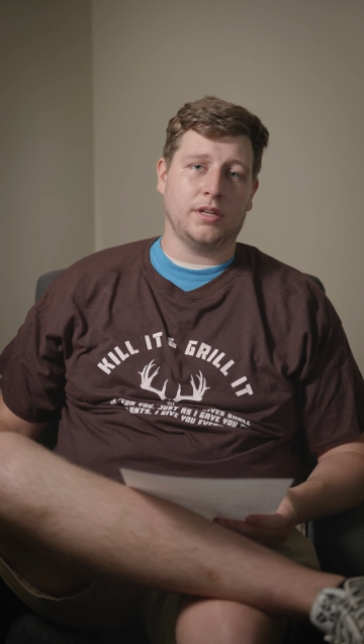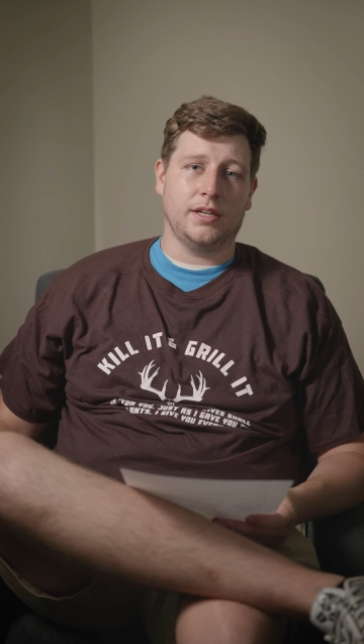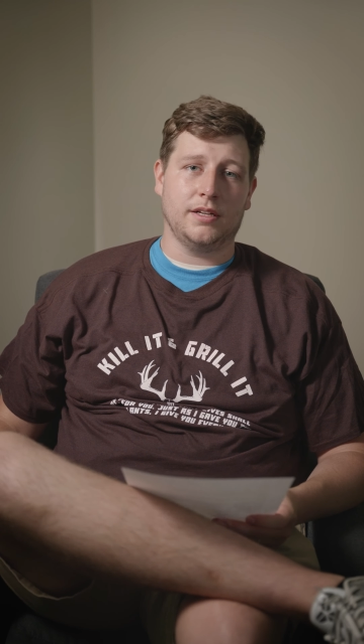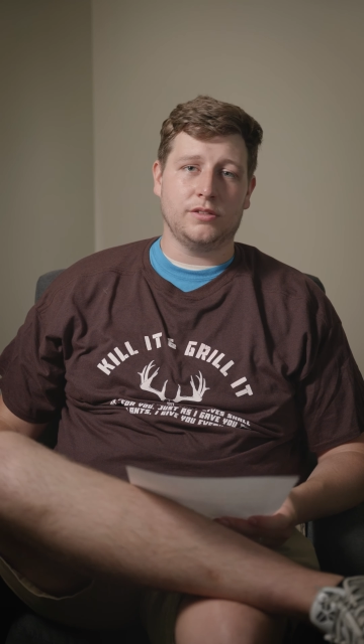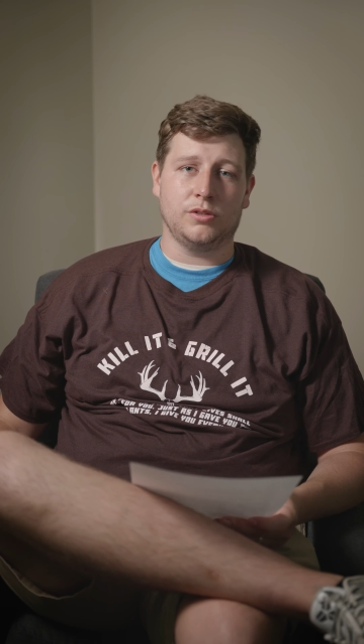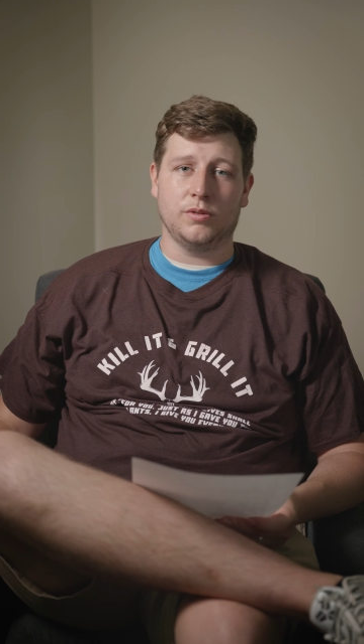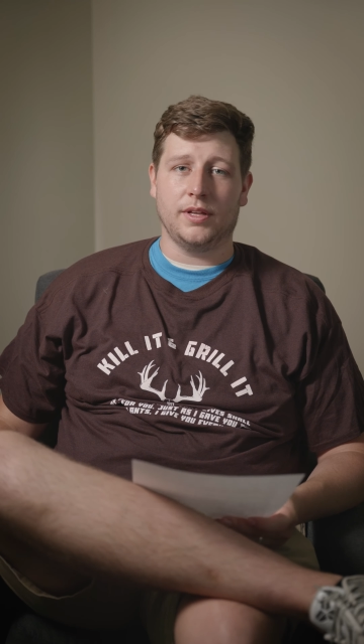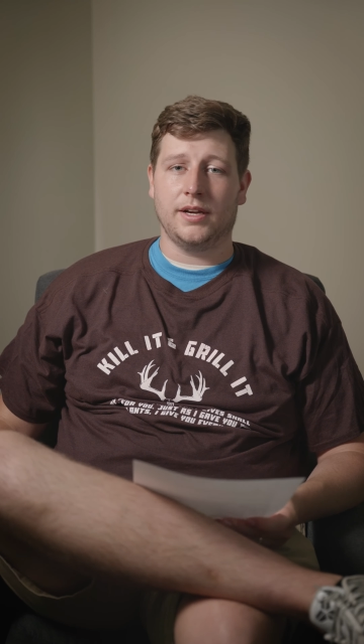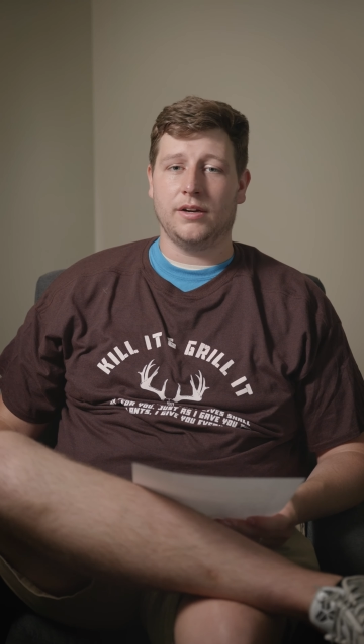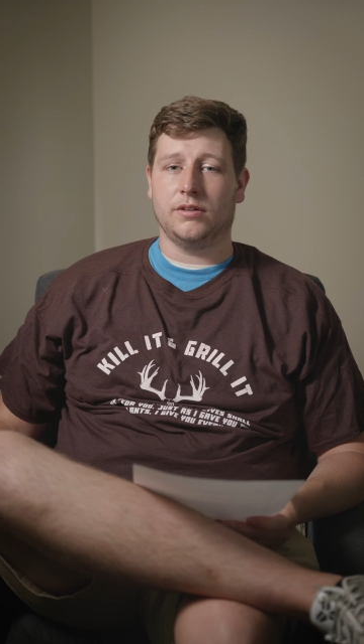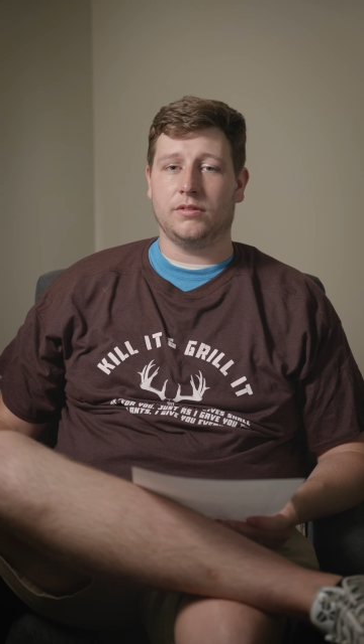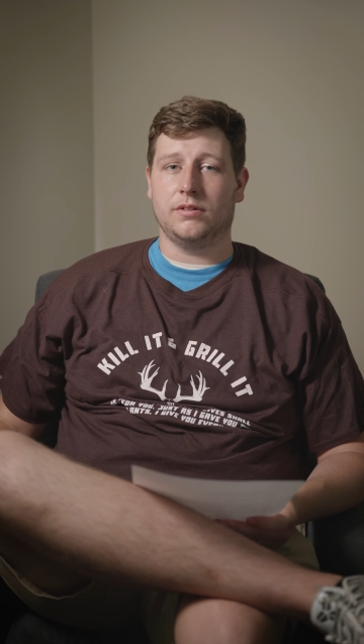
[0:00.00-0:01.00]
kids who
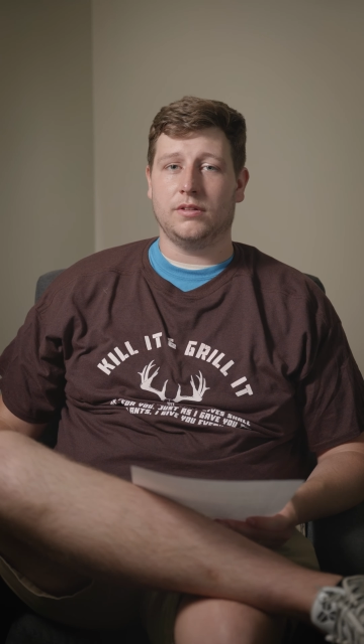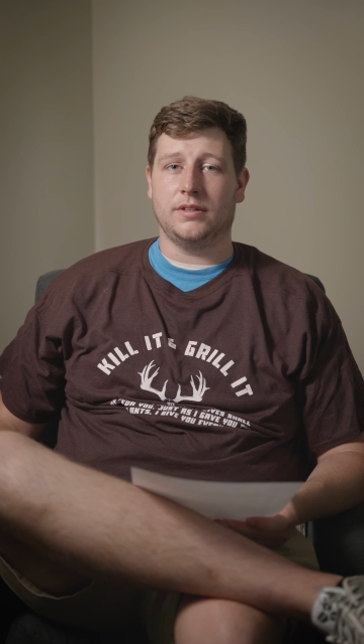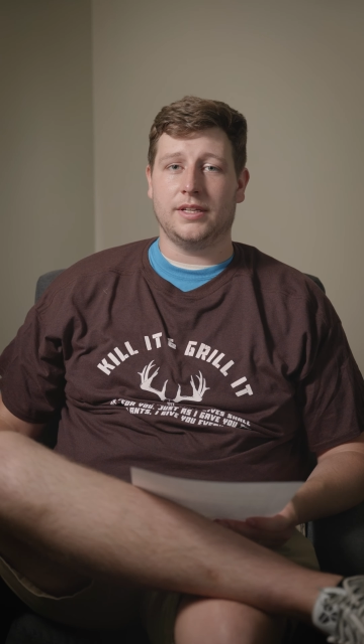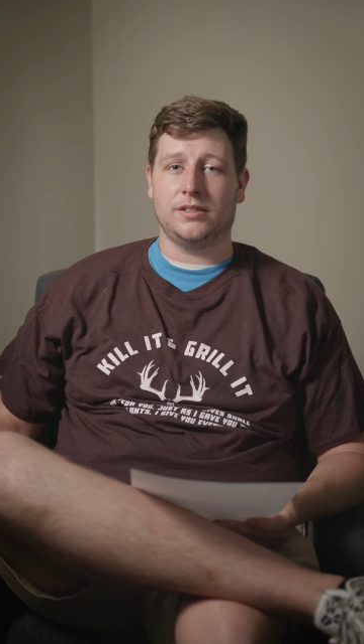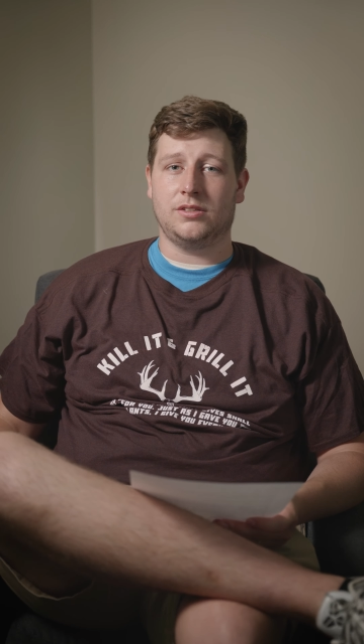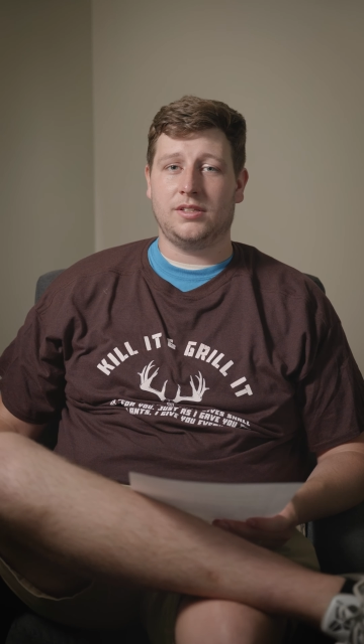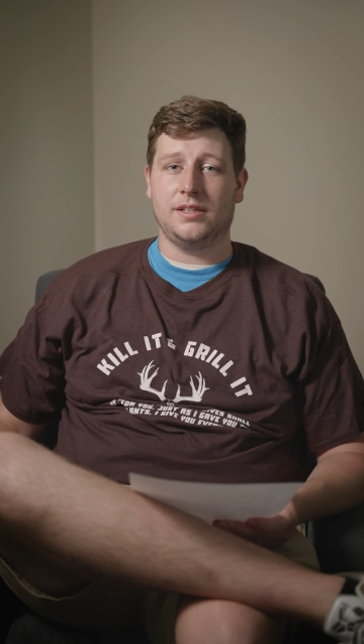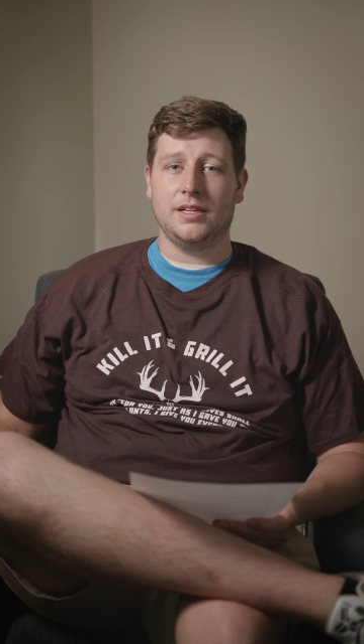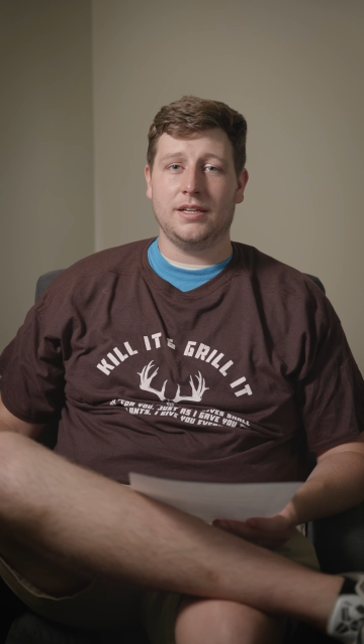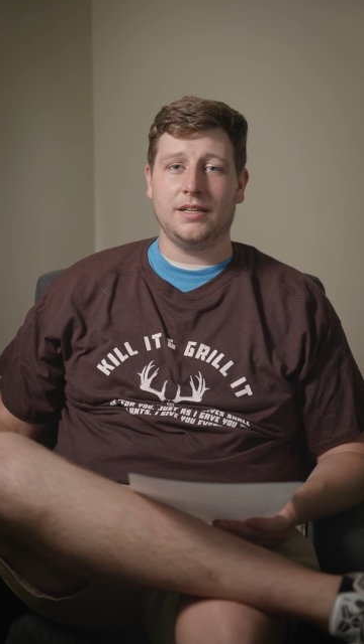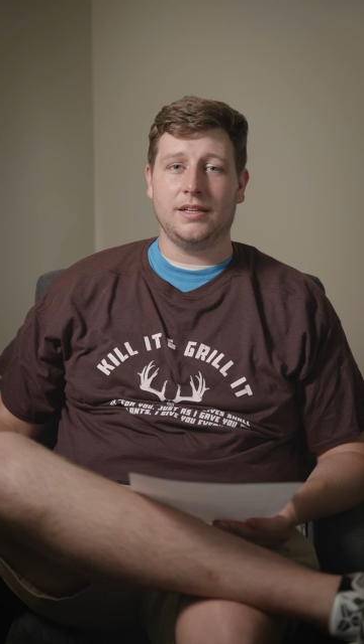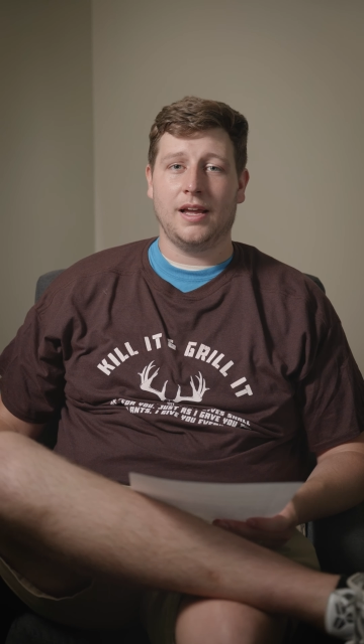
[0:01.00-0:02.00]
they
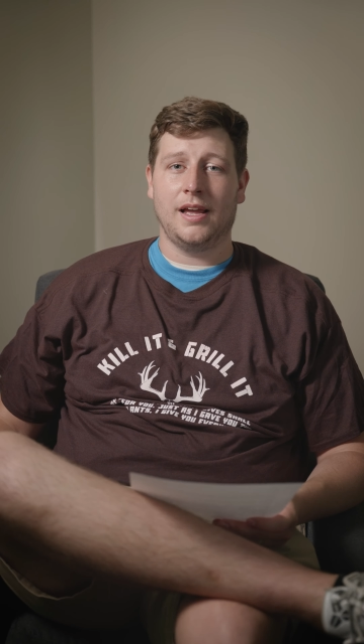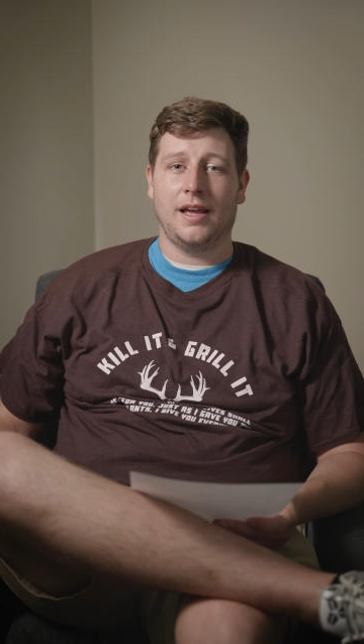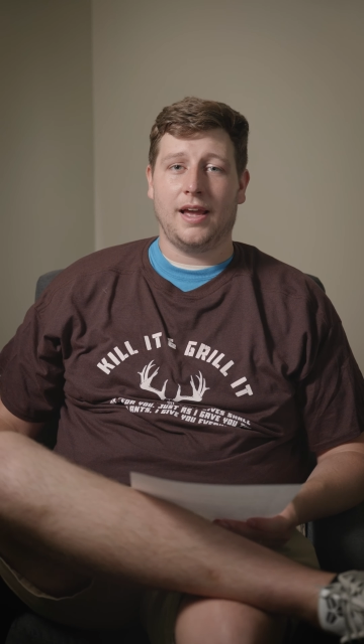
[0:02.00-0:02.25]
see